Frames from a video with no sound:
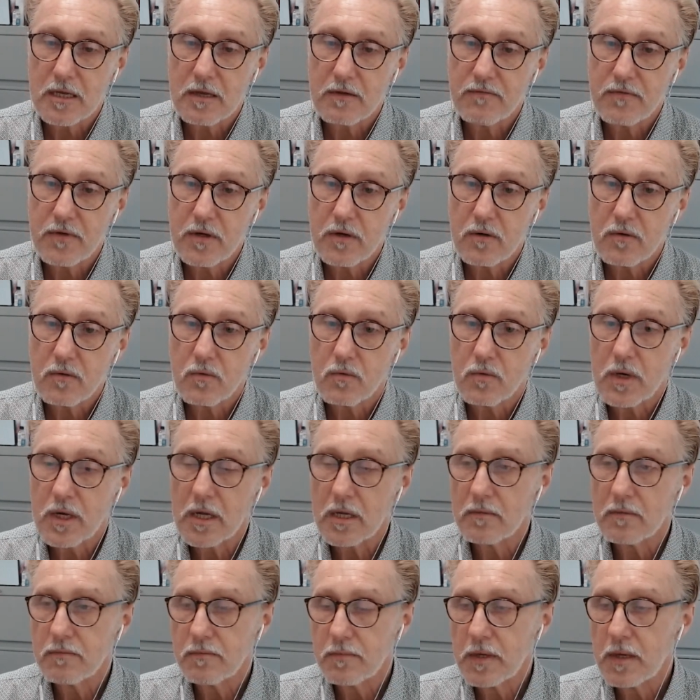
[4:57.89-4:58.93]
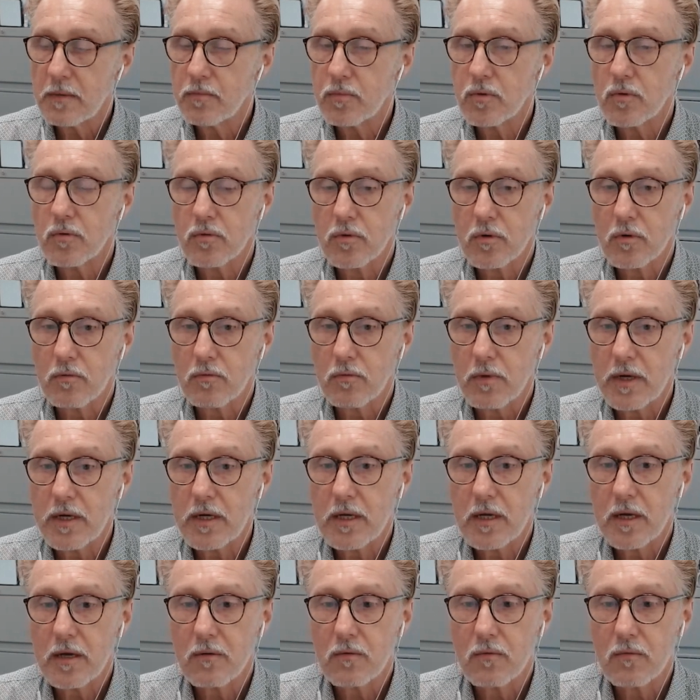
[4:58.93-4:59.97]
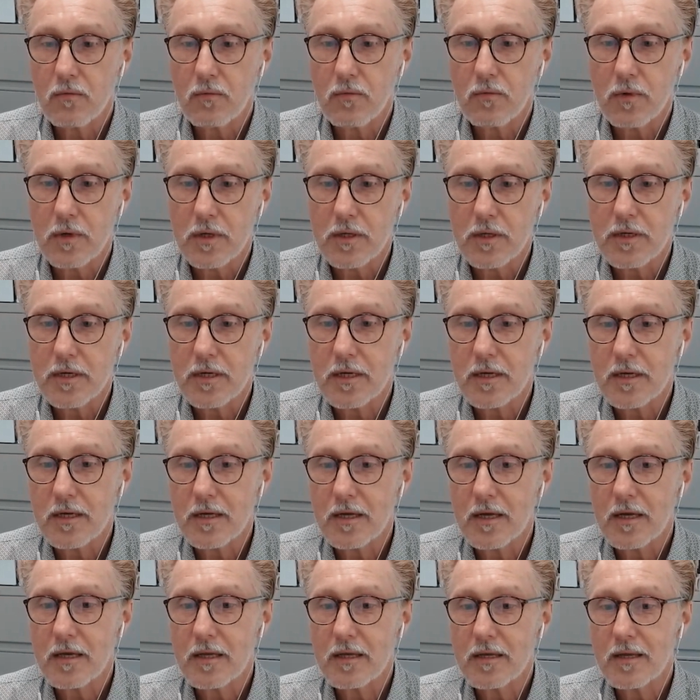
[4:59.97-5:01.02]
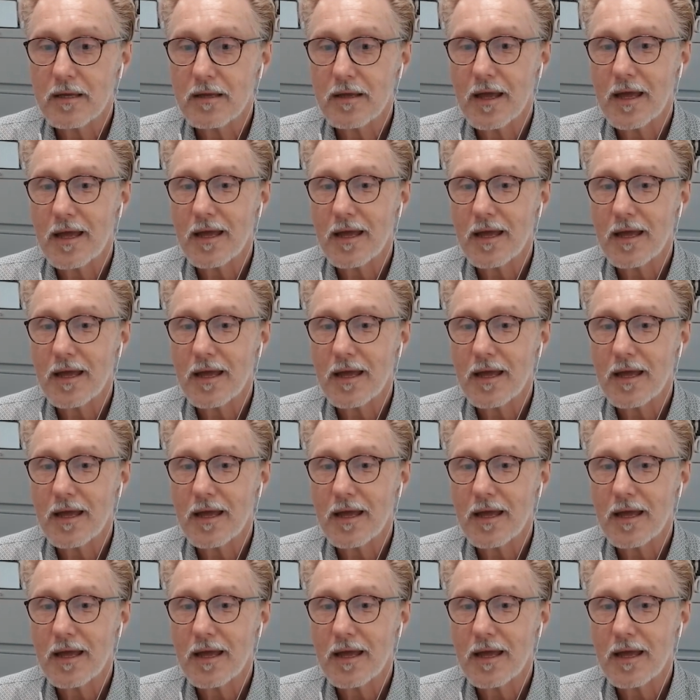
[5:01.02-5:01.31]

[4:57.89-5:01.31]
even when people were ready and willing and